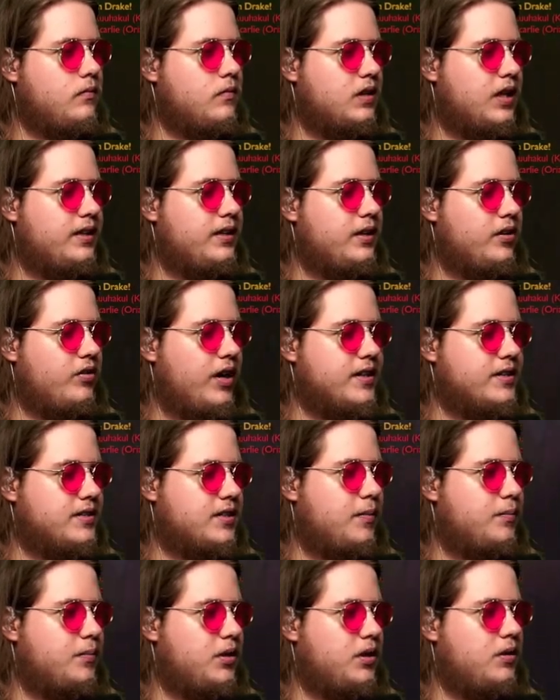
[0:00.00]
Here I
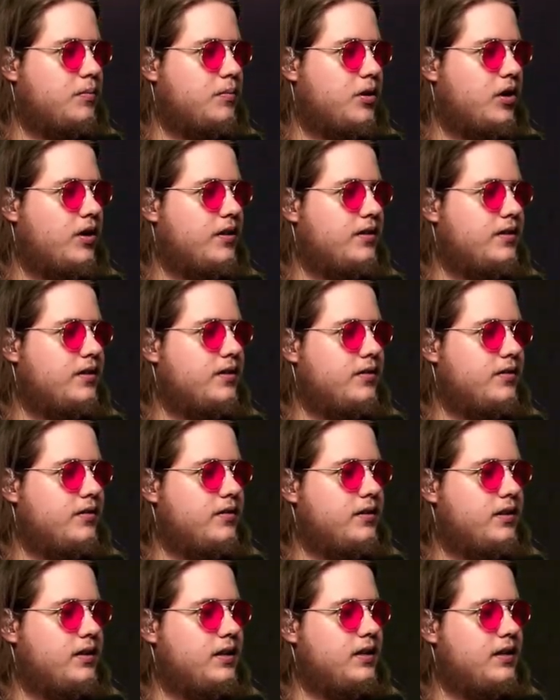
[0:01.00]
stumble upon
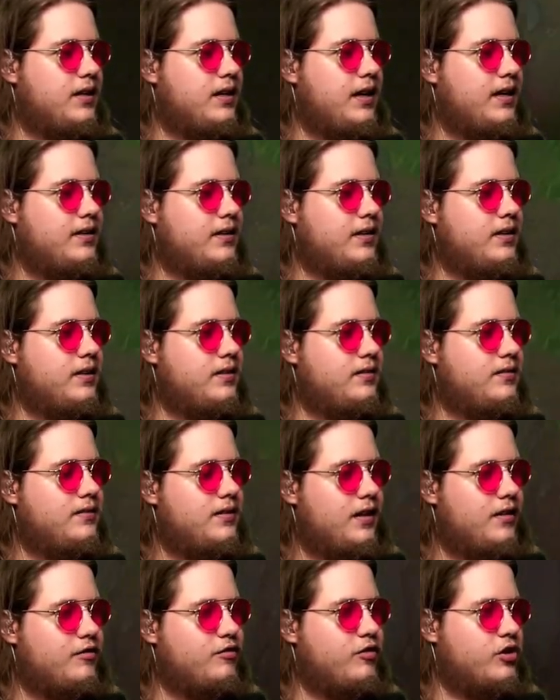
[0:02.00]
the Caitlyn.
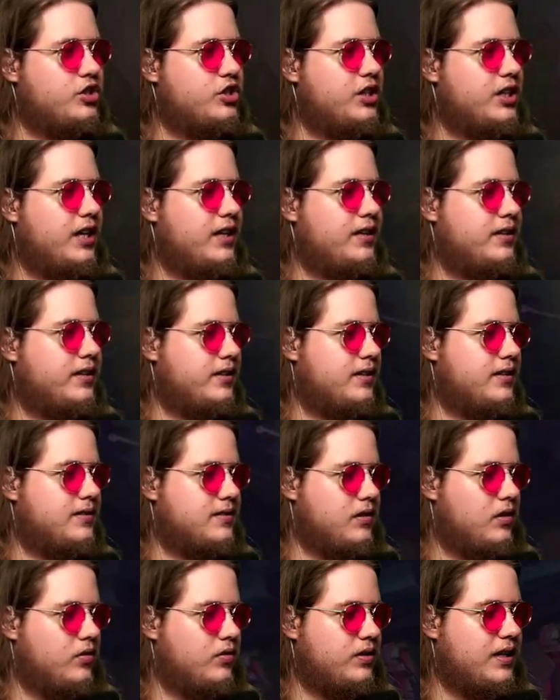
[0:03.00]
Unfortunately, Caitlyn doesn't
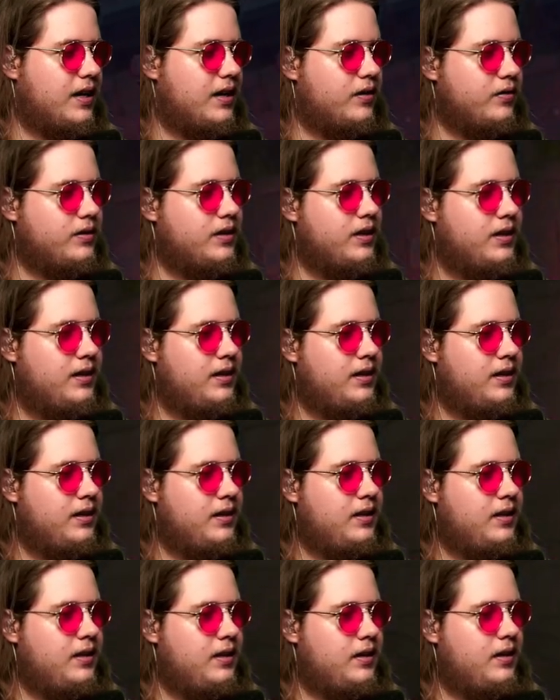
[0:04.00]
go down,
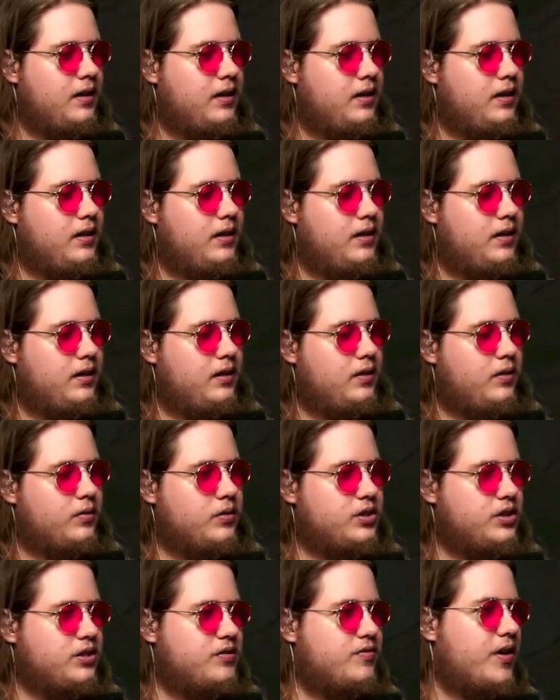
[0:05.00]

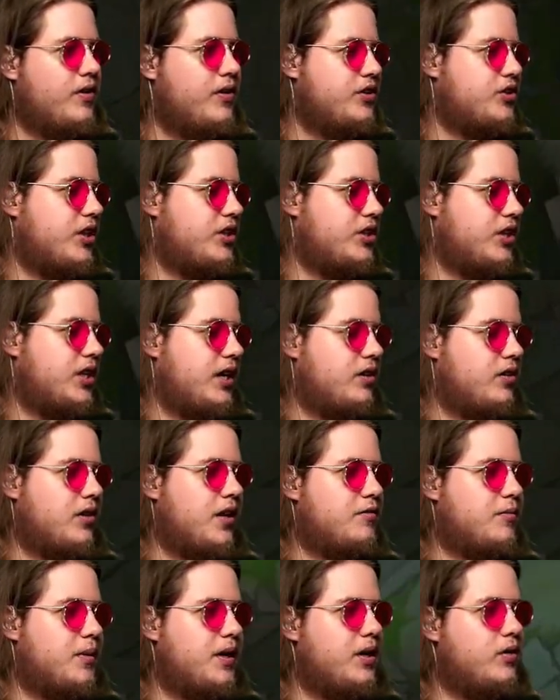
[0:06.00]
which is very tragic. I don't
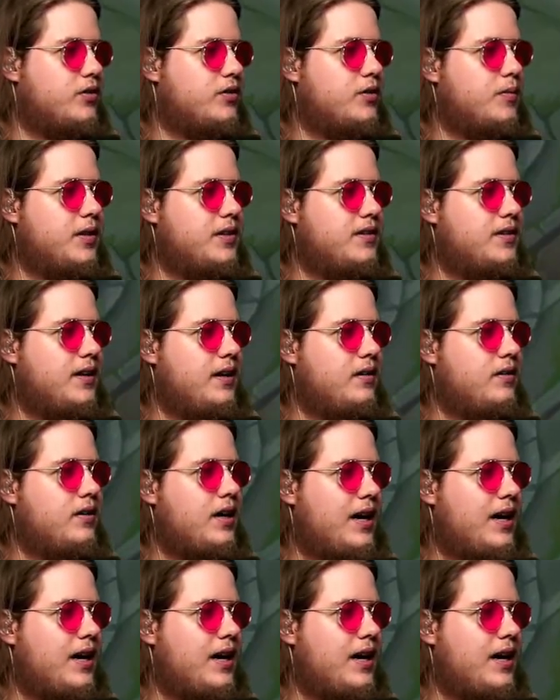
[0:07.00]
have my ultimate there.